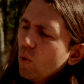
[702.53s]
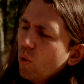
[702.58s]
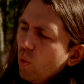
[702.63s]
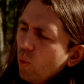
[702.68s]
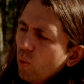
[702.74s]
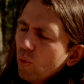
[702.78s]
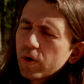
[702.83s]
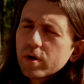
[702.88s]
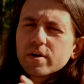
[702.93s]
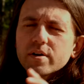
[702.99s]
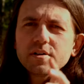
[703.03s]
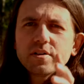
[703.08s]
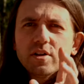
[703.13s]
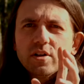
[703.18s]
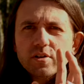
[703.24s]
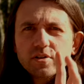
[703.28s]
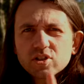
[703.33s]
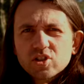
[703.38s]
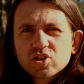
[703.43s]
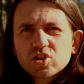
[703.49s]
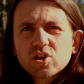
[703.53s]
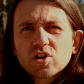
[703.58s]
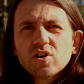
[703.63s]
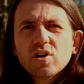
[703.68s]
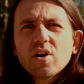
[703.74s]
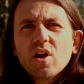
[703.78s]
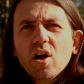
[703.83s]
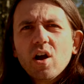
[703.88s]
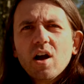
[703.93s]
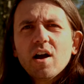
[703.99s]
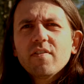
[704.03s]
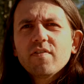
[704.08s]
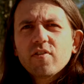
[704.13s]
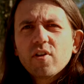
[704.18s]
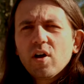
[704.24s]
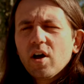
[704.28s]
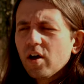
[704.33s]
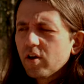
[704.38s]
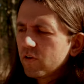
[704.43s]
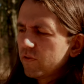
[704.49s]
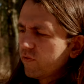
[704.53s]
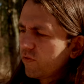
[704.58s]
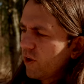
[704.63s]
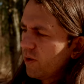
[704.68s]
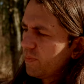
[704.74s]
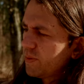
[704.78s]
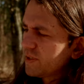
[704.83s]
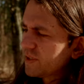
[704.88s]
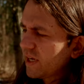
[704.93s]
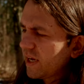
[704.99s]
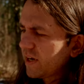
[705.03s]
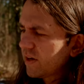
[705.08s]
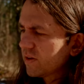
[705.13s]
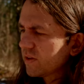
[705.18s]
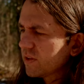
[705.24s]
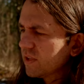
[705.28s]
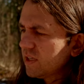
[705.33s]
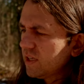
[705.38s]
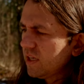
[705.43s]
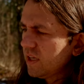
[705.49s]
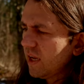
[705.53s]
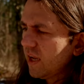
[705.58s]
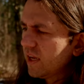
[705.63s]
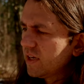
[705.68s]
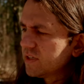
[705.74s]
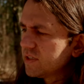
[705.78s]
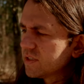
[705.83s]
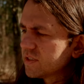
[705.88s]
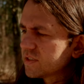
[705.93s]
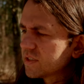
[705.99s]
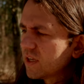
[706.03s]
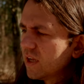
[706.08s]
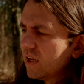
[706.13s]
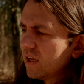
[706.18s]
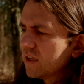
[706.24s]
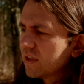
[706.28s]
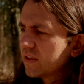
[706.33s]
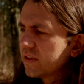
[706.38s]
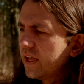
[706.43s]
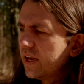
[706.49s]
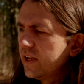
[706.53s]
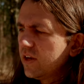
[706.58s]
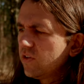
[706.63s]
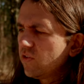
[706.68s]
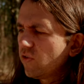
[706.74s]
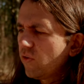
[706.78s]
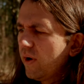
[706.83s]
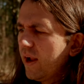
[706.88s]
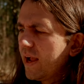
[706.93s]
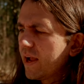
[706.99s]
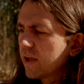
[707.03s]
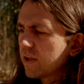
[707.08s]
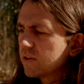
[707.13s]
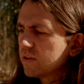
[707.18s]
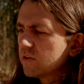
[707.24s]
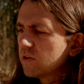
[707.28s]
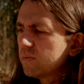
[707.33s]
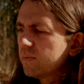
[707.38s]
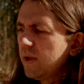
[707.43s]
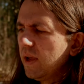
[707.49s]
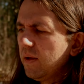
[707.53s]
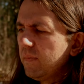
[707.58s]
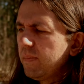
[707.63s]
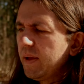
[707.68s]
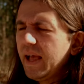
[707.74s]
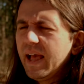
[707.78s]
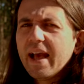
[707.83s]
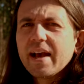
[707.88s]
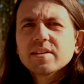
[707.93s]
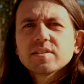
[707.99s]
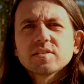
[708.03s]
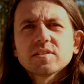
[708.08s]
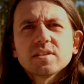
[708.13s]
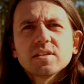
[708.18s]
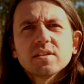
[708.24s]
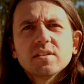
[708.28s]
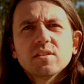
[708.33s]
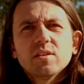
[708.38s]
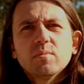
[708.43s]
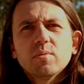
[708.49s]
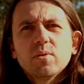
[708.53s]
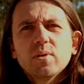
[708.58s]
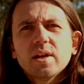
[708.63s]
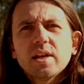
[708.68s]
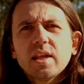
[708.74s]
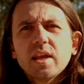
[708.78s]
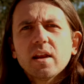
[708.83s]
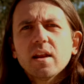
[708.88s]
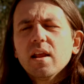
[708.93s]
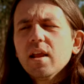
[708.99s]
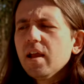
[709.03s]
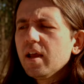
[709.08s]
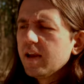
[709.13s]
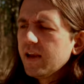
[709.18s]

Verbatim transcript: or you know just turn off the auto flip entirely and just let it track a little bit past the meridian.